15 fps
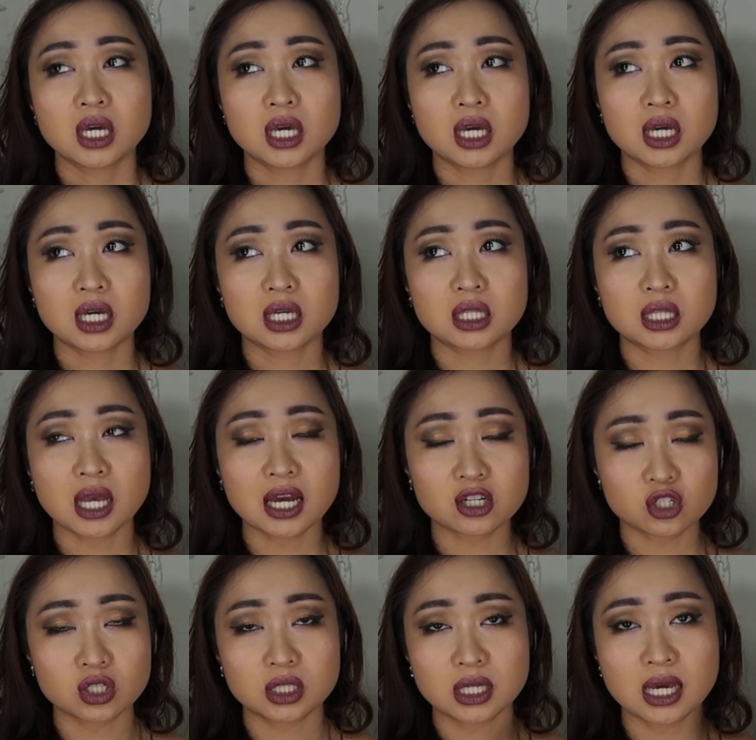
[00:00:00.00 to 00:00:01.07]
It
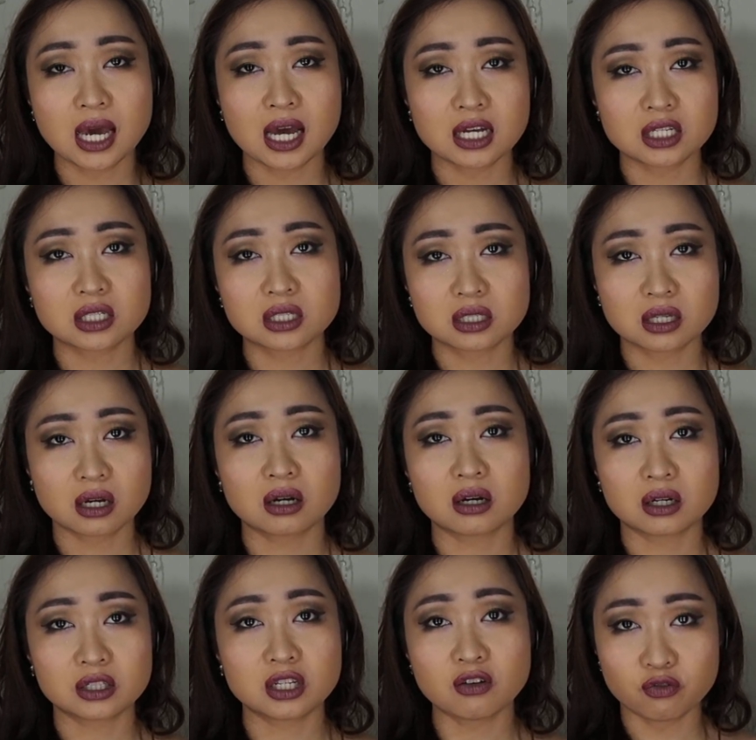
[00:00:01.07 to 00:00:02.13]
actually has
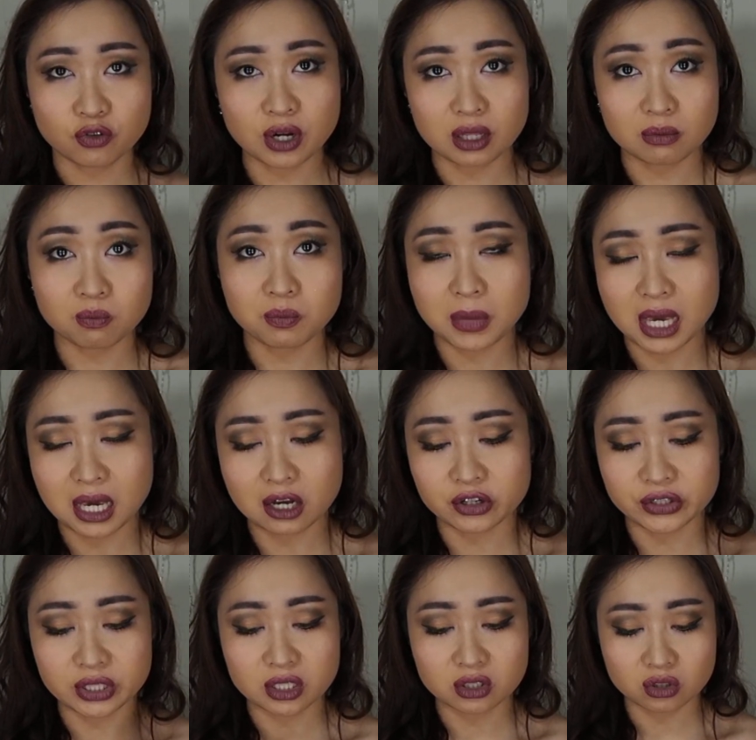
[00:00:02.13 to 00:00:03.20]
a different make
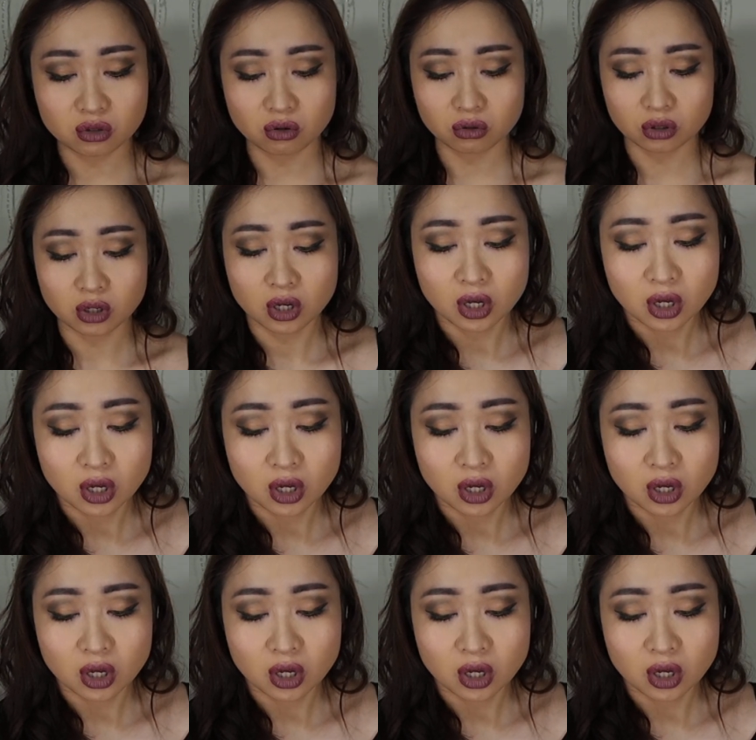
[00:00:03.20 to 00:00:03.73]
on the sole.